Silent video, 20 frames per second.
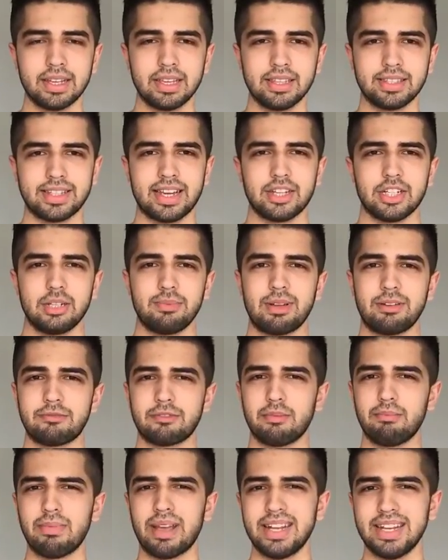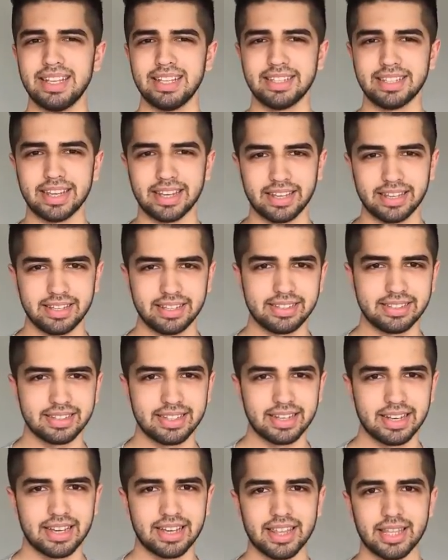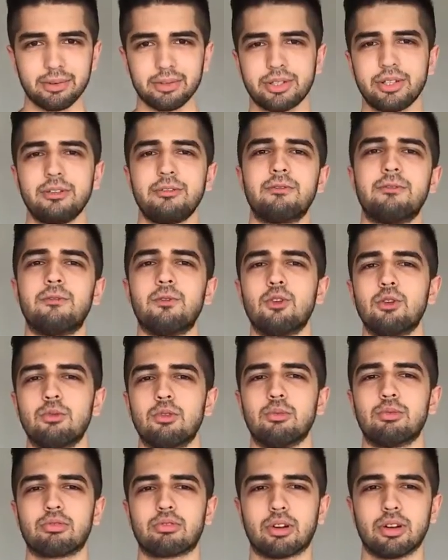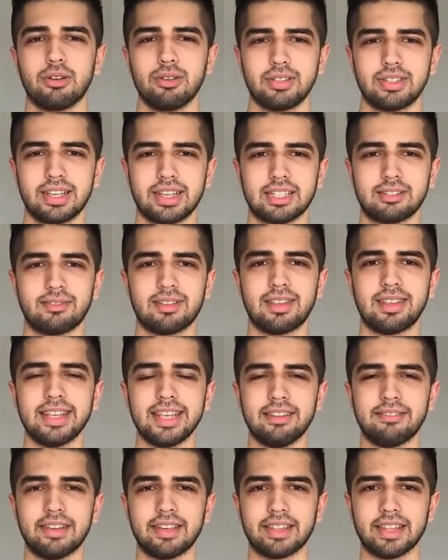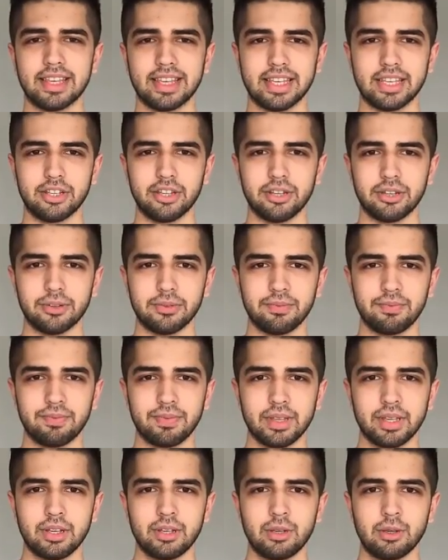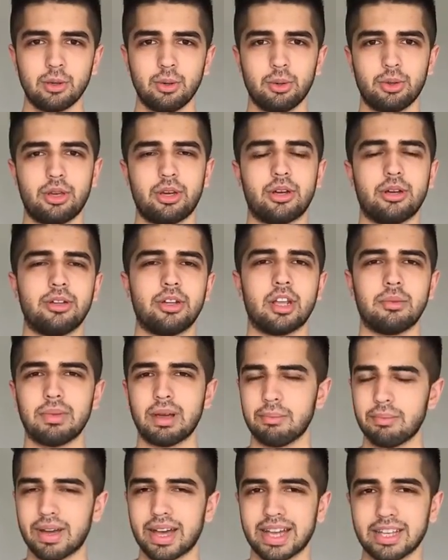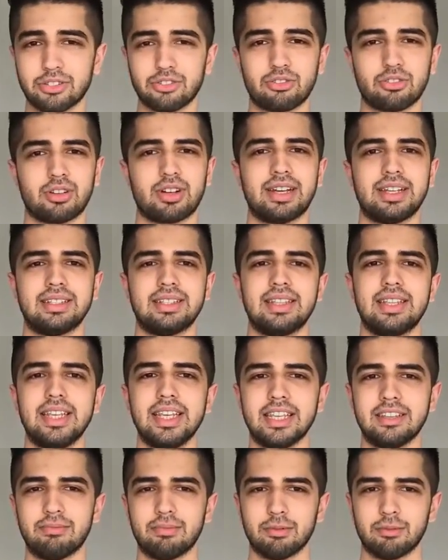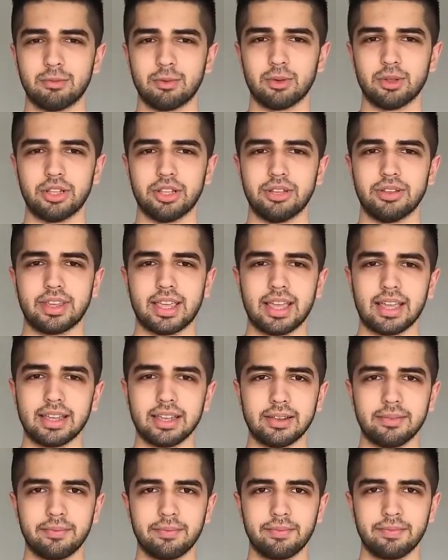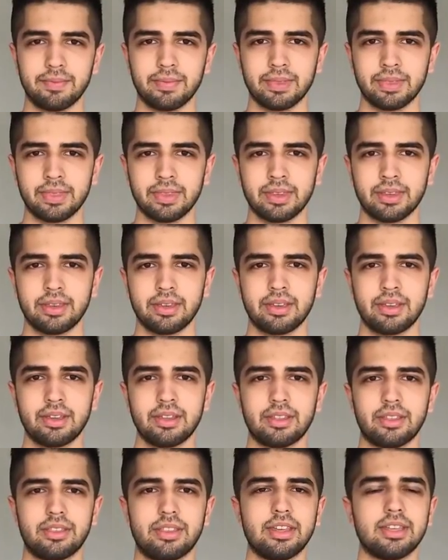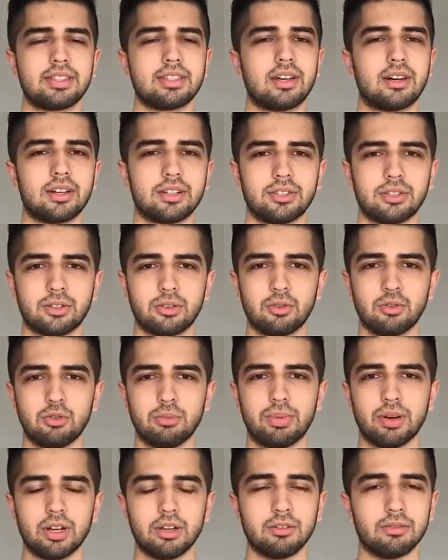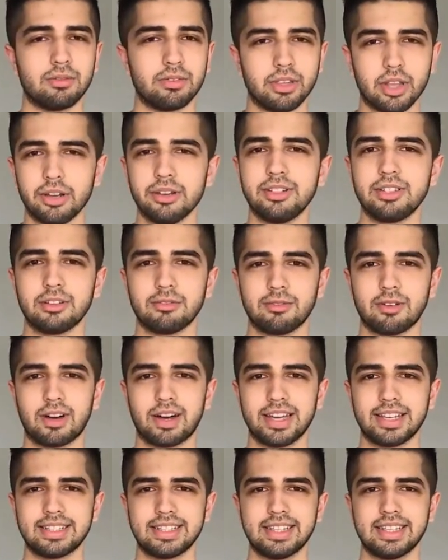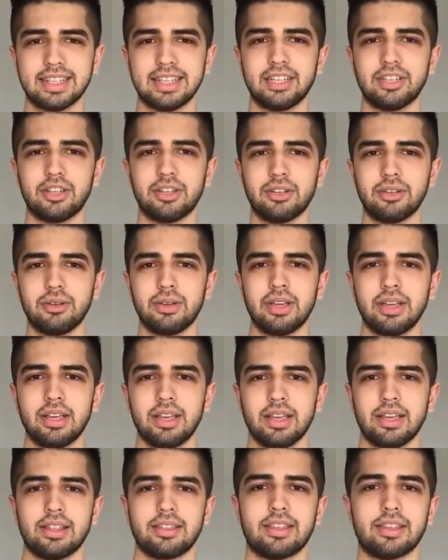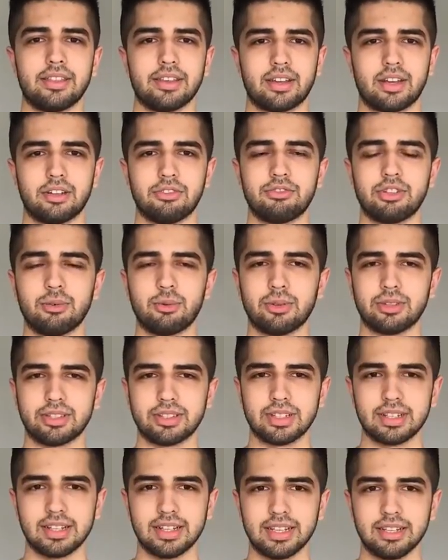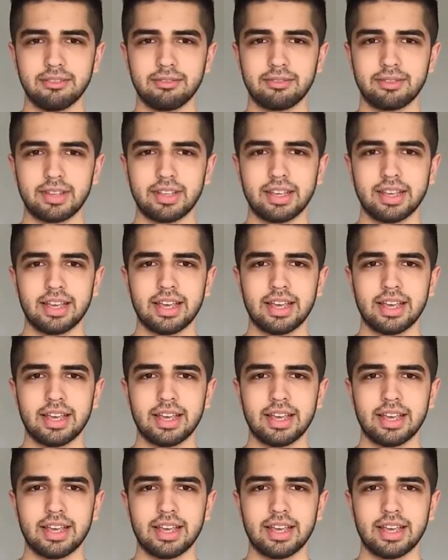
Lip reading: It's actually meant for many years, there was no formal process for leaving the EU, although no member has tried to leave before the UK. This article both notifies the EU that the country wants to leave,